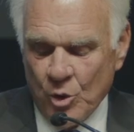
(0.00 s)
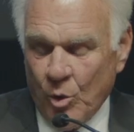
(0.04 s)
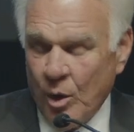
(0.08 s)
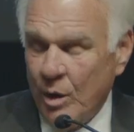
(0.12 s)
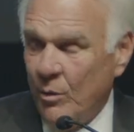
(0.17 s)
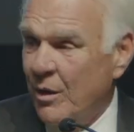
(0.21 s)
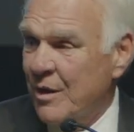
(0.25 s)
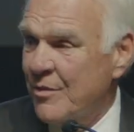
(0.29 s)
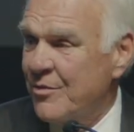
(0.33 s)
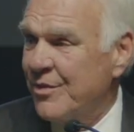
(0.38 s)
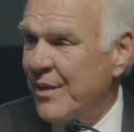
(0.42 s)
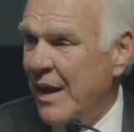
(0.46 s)
I
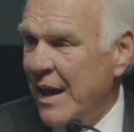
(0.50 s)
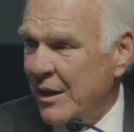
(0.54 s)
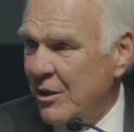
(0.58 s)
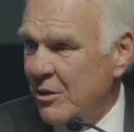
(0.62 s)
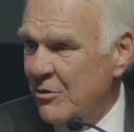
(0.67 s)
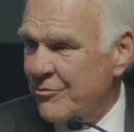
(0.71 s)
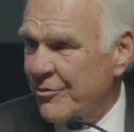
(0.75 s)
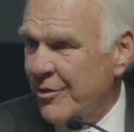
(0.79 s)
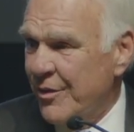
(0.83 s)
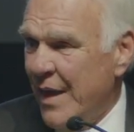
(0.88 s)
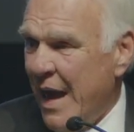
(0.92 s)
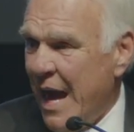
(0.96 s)
want to thank you
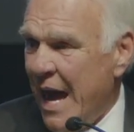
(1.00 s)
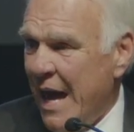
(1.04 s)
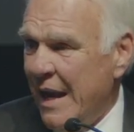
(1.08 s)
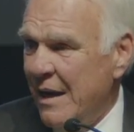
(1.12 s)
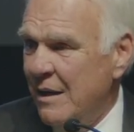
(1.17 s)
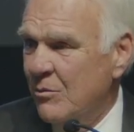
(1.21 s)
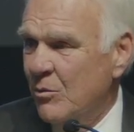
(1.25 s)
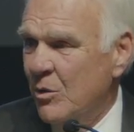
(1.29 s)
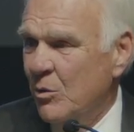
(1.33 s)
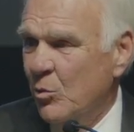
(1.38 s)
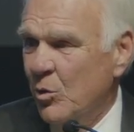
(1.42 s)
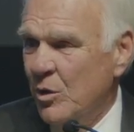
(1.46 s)
for that.
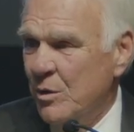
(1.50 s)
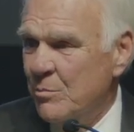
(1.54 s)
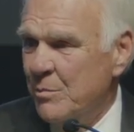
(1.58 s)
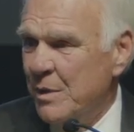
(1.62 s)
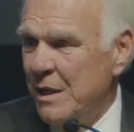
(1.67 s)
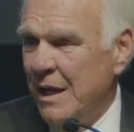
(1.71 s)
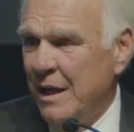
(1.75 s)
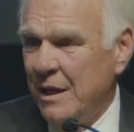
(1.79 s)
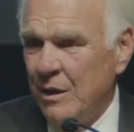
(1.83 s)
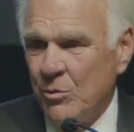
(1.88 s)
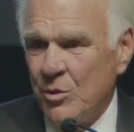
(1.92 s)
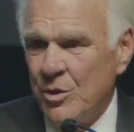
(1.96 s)
We wouldn't be
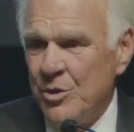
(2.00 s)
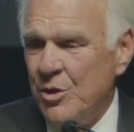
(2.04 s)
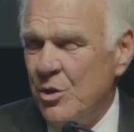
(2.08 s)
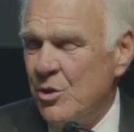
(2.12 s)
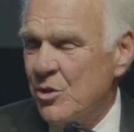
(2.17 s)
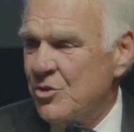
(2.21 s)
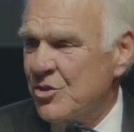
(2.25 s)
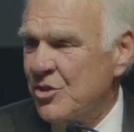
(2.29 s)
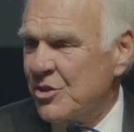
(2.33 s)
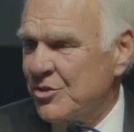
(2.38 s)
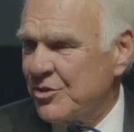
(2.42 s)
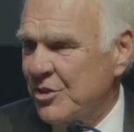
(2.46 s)
anywhere near as
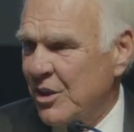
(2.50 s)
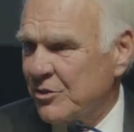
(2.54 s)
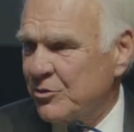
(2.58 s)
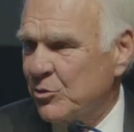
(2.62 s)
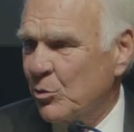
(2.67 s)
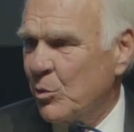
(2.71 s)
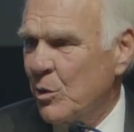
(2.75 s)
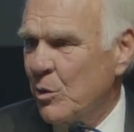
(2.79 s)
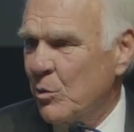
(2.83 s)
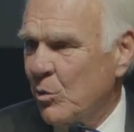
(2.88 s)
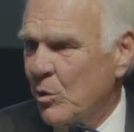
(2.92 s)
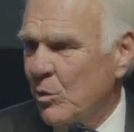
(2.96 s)
successful if
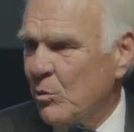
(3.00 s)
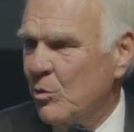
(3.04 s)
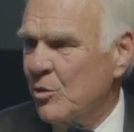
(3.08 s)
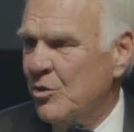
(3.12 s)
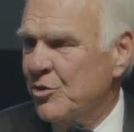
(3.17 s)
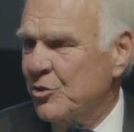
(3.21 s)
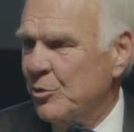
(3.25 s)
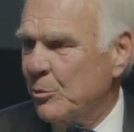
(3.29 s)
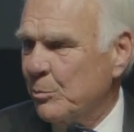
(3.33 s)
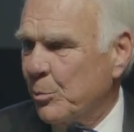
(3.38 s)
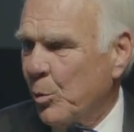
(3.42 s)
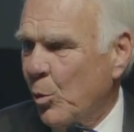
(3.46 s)
we weren't with the
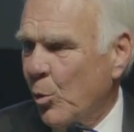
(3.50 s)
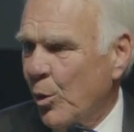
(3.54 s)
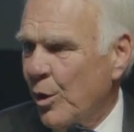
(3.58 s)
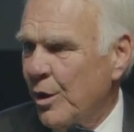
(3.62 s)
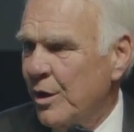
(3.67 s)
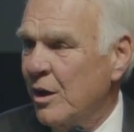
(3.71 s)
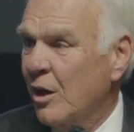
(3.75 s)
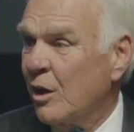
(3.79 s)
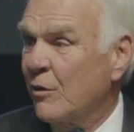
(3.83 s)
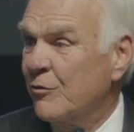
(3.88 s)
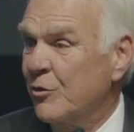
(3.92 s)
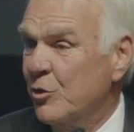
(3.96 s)
support
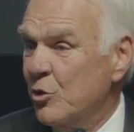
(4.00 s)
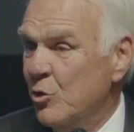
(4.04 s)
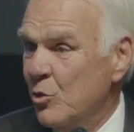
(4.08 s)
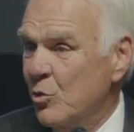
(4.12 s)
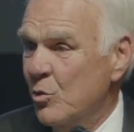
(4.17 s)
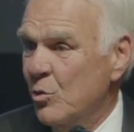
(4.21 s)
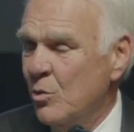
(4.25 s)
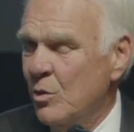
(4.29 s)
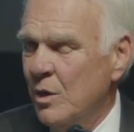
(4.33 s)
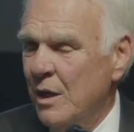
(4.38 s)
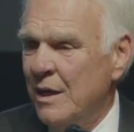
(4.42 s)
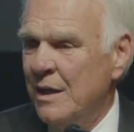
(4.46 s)
of
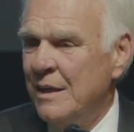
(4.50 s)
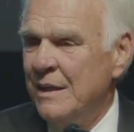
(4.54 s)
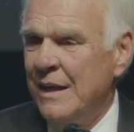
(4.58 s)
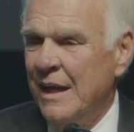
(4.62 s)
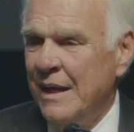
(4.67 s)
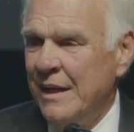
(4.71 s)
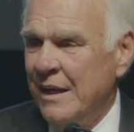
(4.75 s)
you and